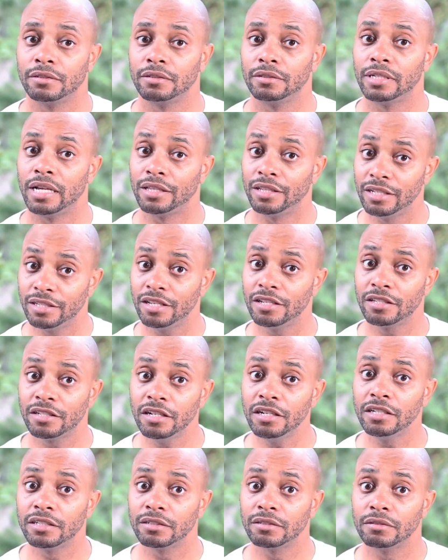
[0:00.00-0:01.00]
Now this is
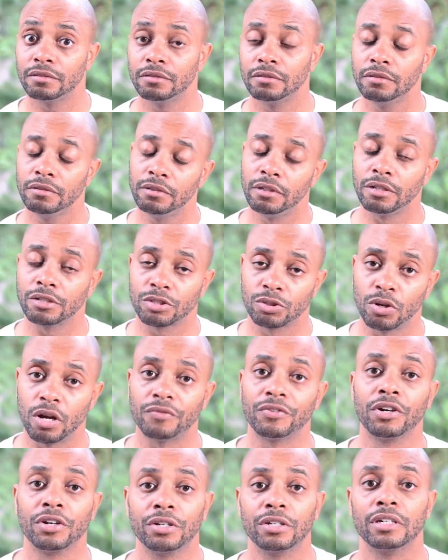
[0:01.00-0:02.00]
good. Well, so I've
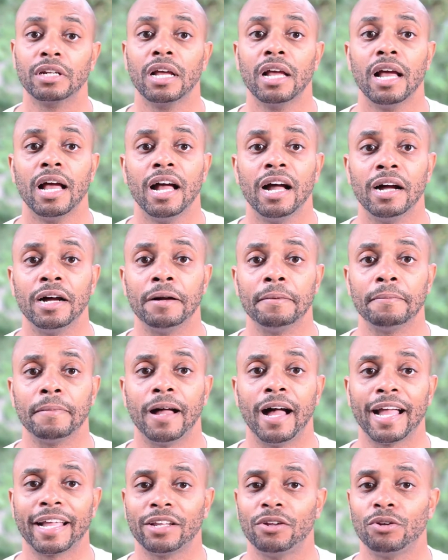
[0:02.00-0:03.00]
heard.
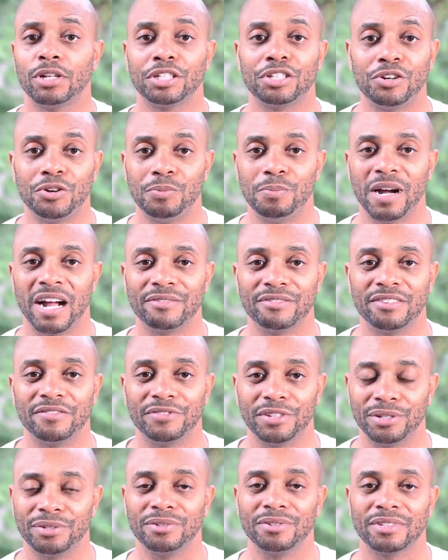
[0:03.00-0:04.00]
I can only go by
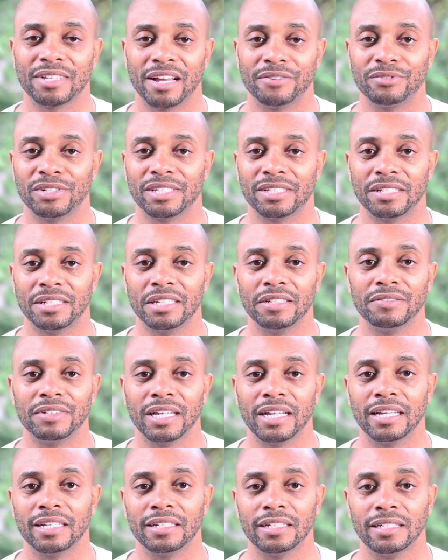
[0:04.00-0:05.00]
reviews I've received,
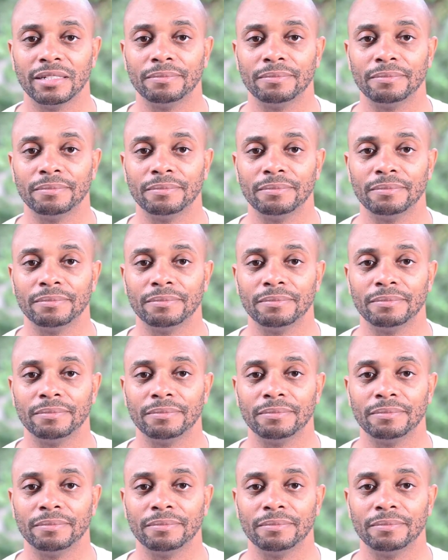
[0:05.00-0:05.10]
and